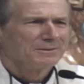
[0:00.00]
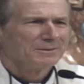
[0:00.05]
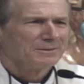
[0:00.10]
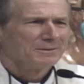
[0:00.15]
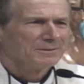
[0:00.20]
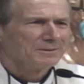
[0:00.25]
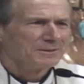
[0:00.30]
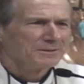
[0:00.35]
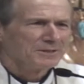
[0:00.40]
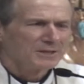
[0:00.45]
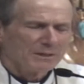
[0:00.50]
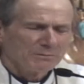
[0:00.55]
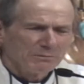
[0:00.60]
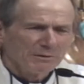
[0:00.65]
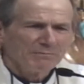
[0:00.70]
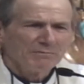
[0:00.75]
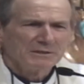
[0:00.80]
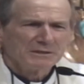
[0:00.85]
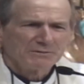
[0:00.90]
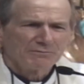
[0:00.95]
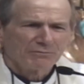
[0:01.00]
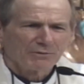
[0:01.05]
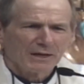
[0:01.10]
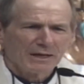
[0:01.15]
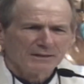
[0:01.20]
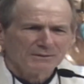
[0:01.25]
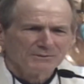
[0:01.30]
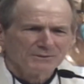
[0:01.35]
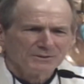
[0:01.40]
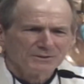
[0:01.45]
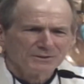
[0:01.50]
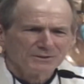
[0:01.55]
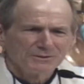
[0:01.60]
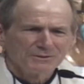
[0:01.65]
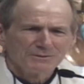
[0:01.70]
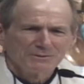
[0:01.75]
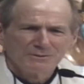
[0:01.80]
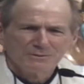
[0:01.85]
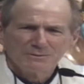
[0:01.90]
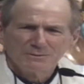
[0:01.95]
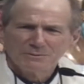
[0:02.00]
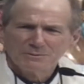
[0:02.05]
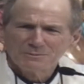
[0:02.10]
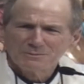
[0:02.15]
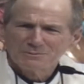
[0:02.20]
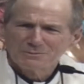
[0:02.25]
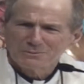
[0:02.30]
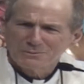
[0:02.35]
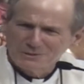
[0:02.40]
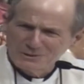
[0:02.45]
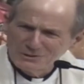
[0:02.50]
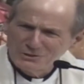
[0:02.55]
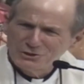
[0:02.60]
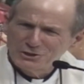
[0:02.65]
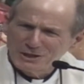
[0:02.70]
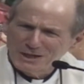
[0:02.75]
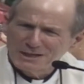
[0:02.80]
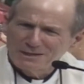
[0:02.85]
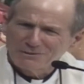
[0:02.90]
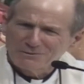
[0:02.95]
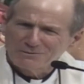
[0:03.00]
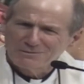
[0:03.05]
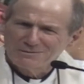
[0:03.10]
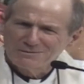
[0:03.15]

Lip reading: that some of his friends were in jail.